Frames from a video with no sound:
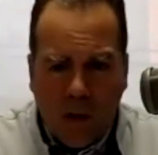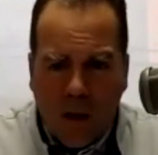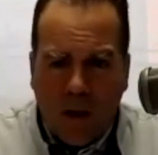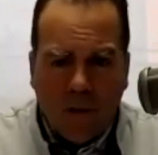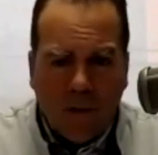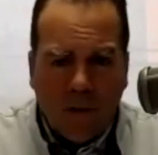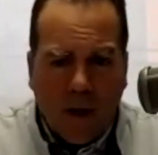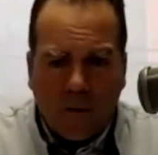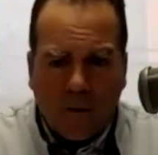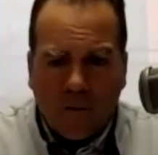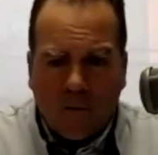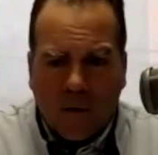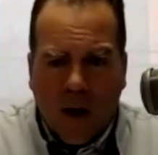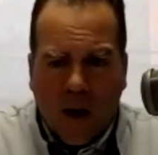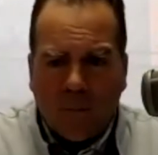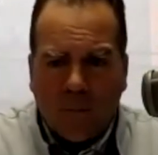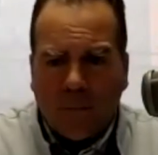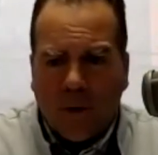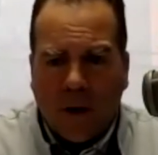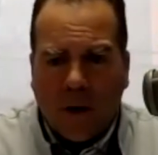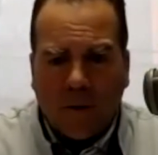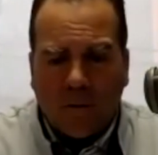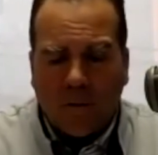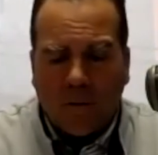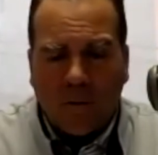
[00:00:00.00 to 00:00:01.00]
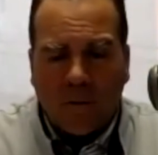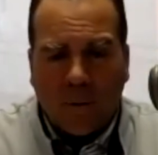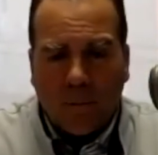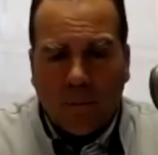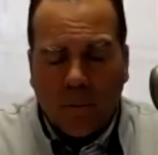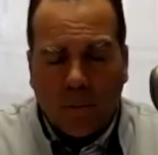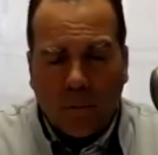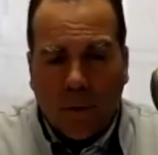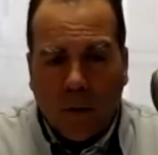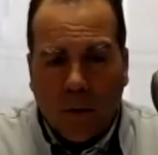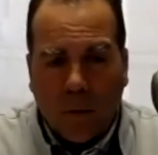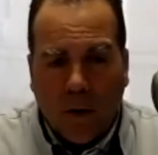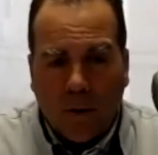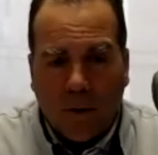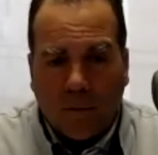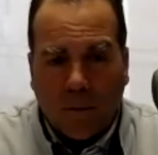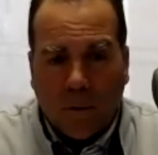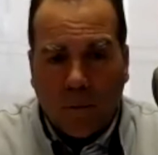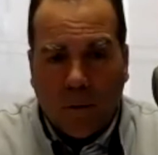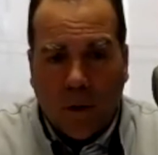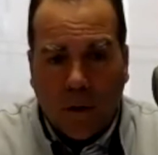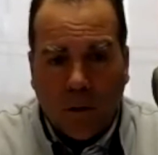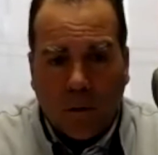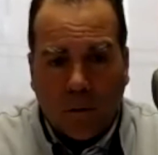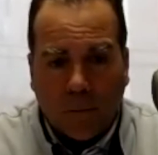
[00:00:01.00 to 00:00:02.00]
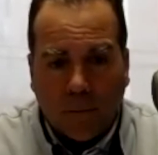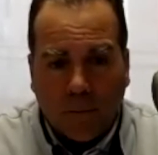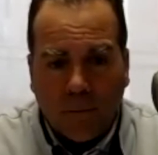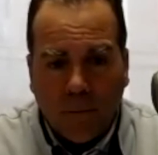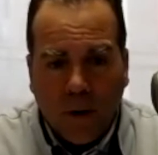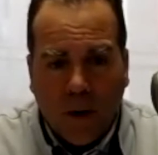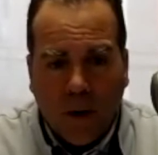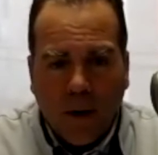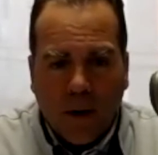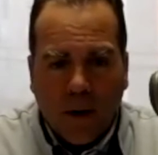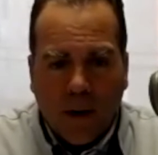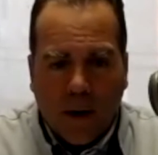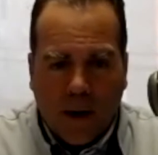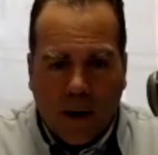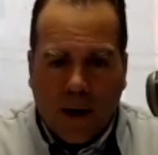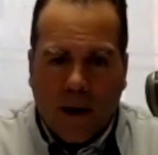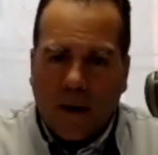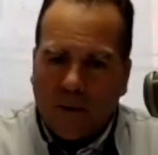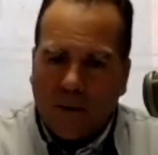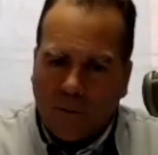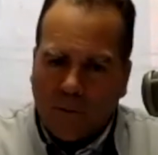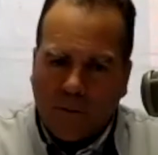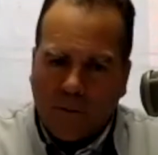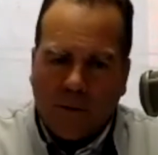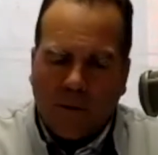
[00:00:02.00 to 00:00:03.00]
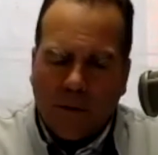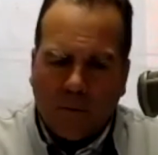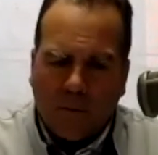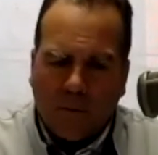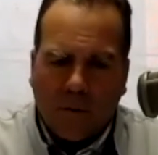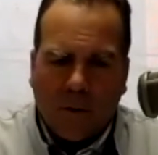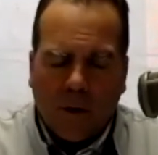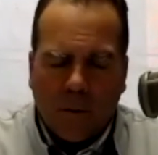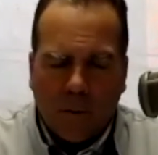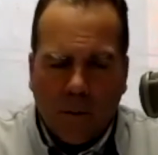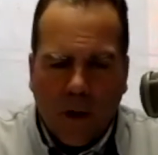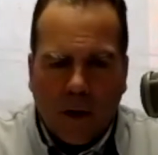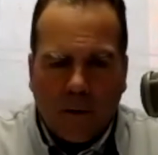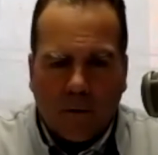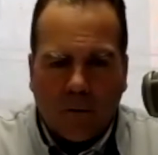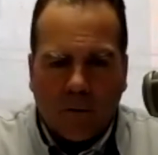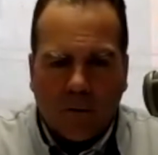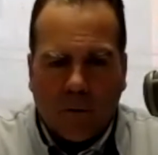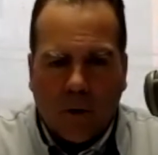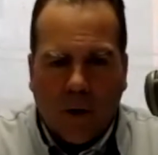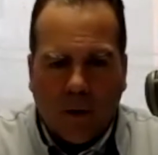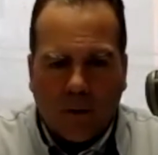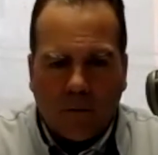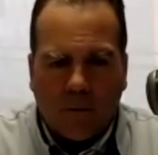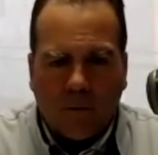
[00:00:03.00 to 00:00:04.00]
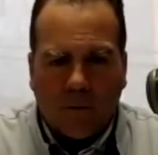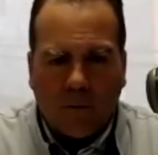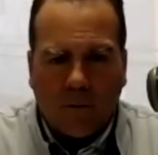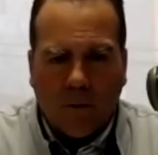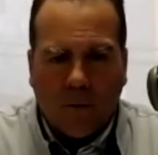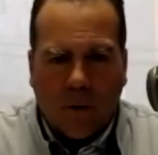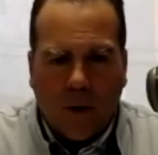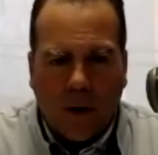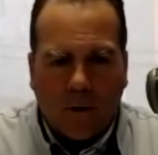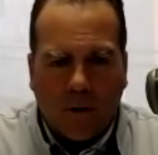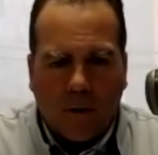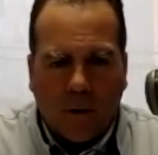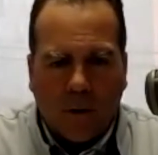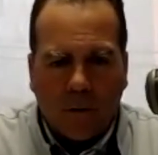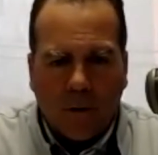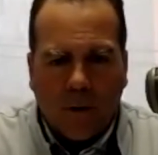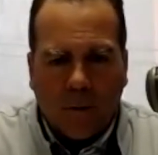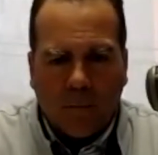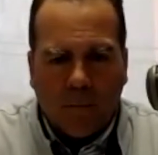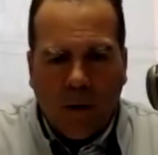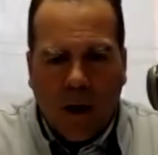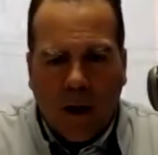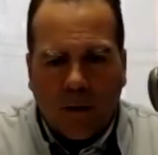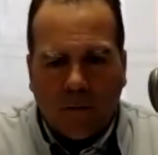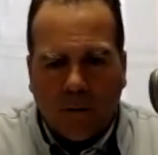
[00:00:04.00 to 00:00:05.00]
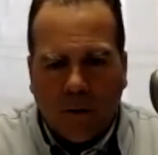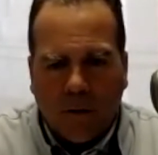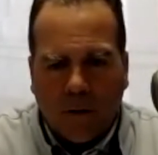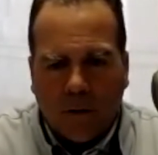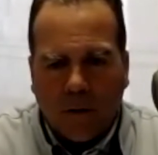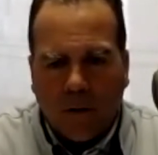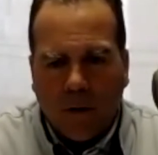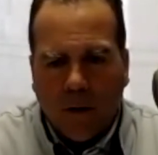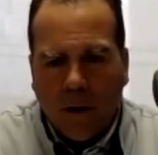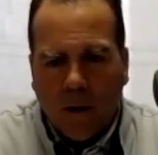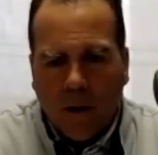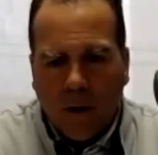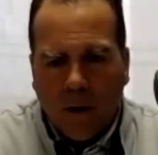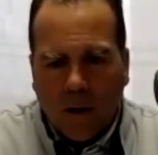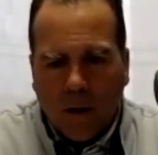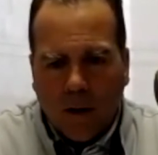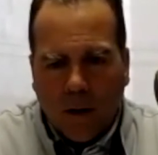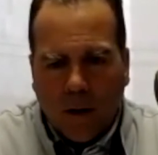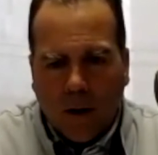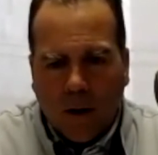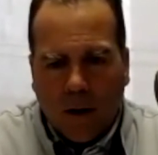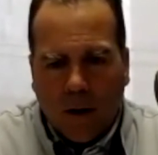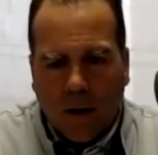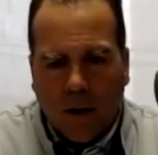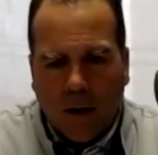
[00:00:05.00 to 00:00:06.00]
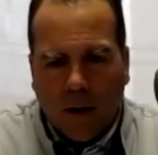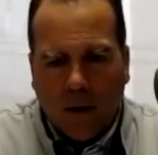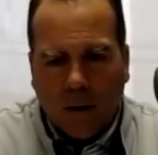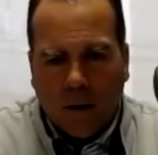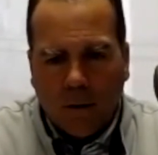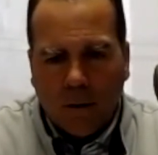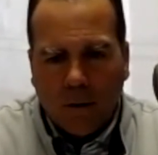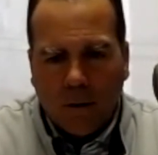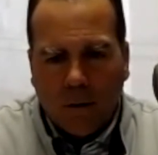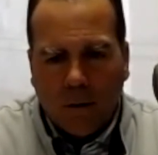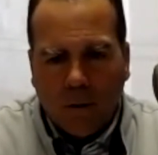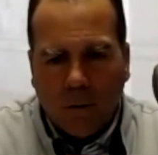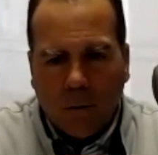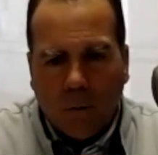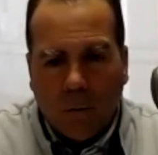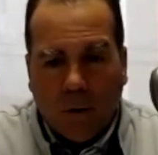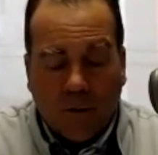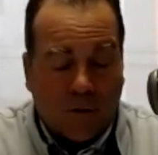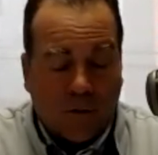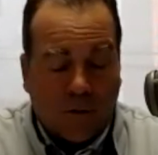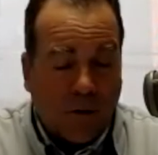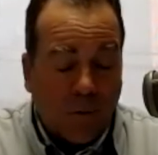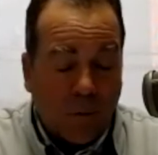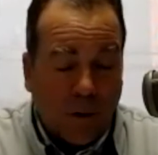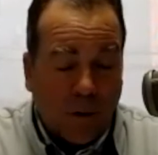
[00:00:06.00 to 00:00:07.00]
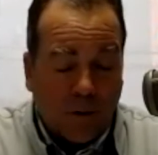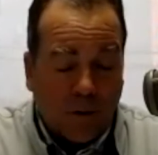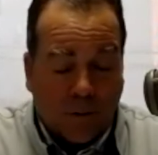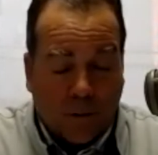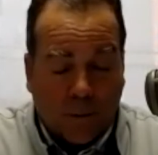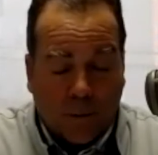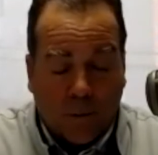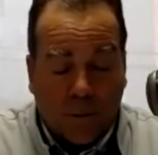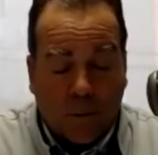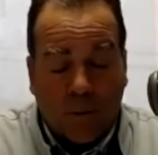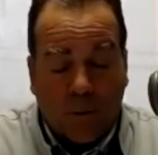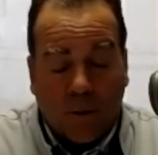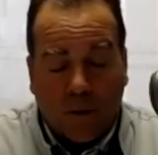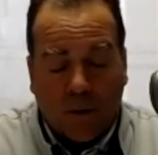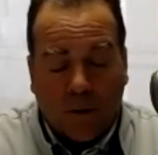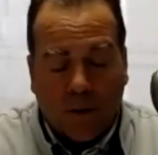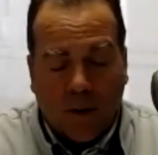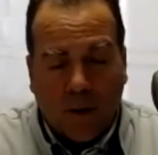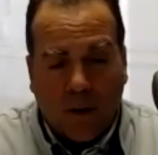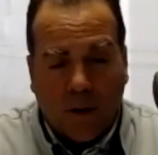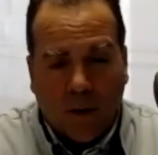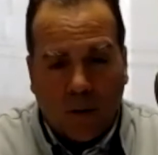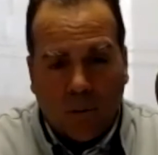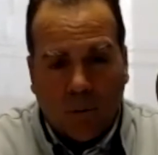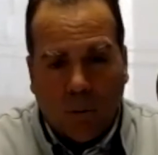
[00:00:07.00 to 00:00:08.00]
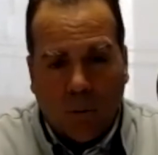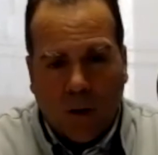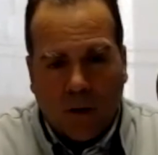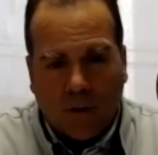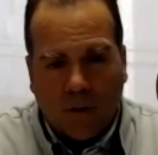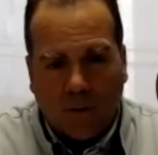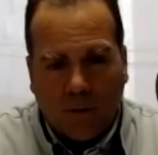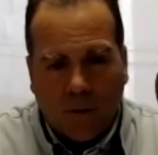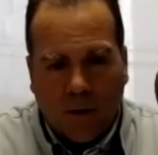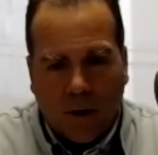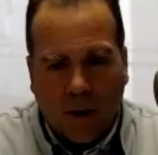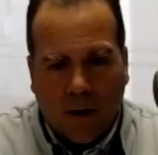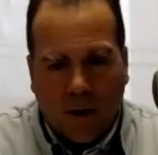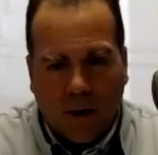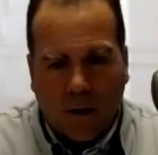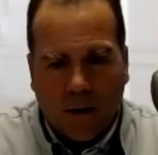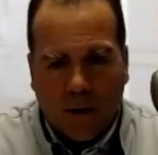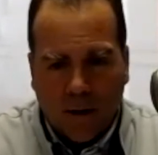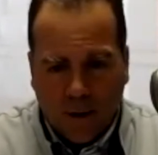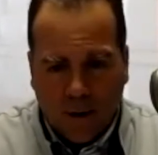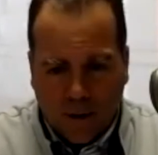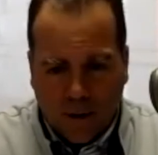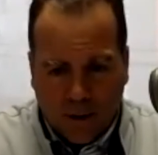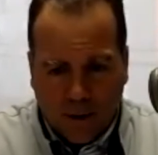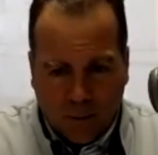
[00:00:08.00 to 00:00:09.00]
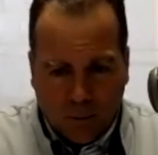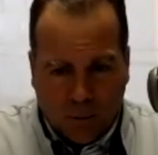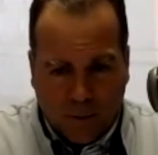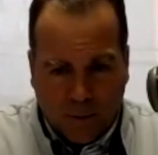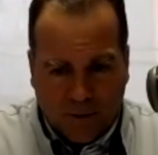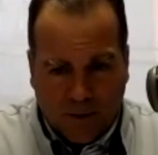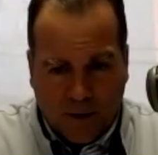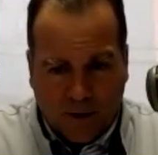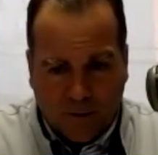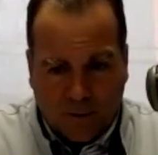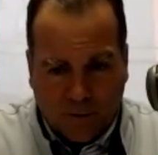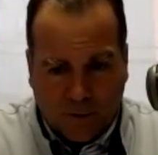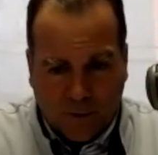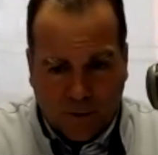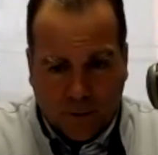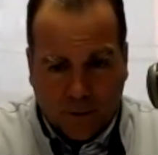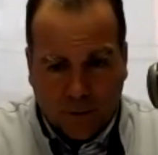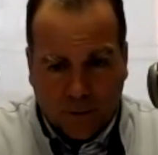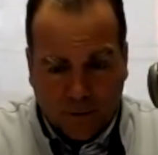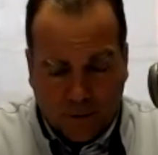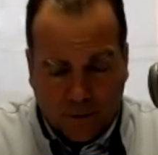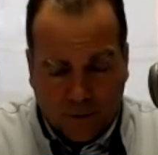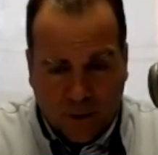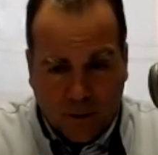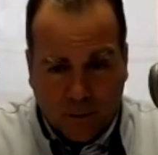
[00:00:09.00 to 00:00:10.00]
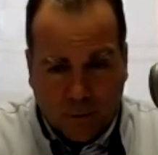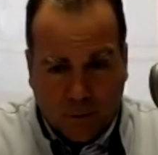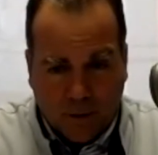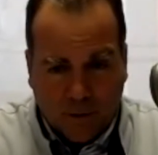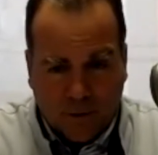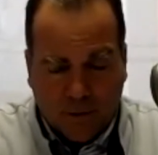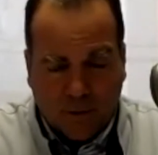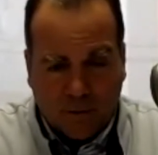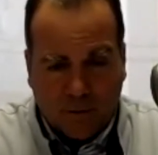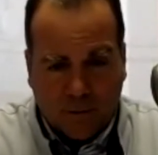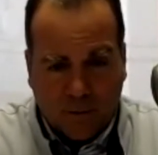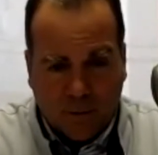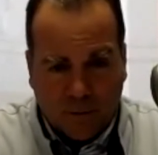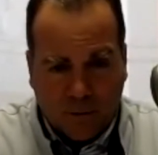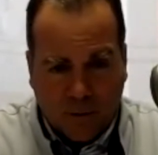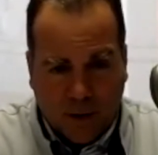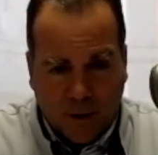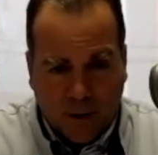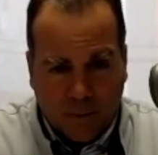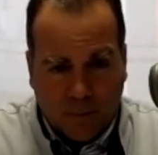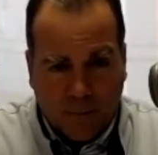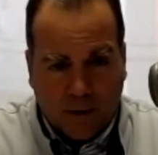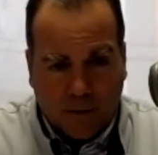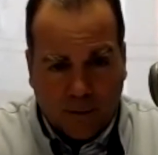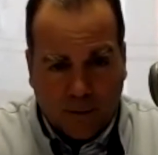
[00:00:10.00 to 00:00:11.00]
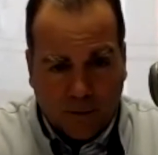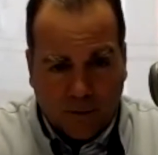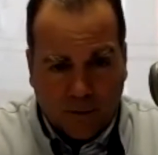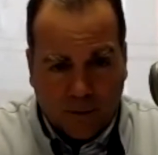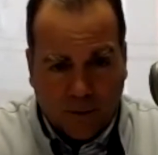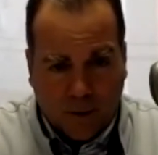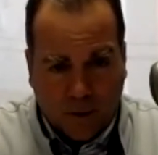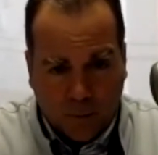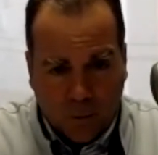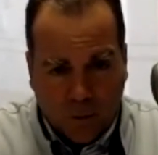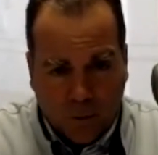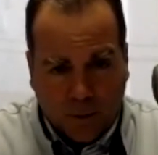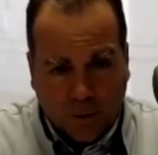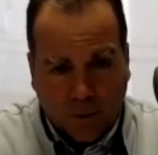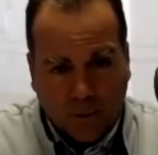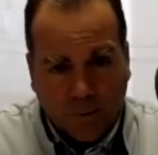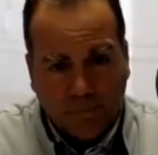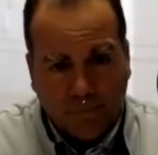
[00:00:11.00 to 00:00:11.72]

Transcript: And that job causes him to be away from home and significant amount of stress. So I can only imagine what she went through and what they still deal with as they're trying to make this thing work.